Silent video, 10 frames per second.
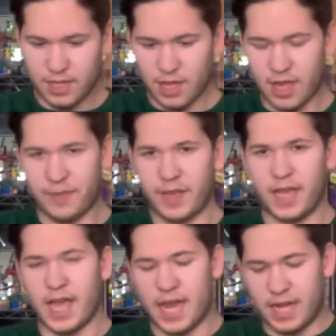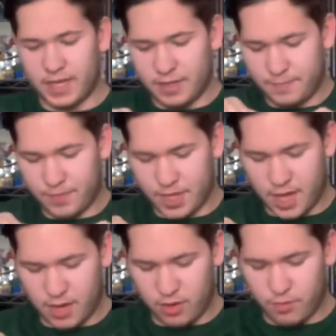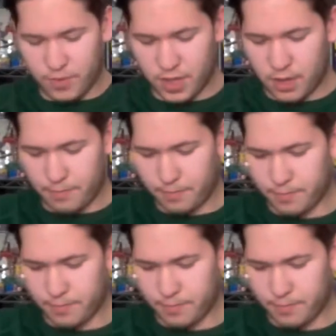I think I got it. Got it opened up.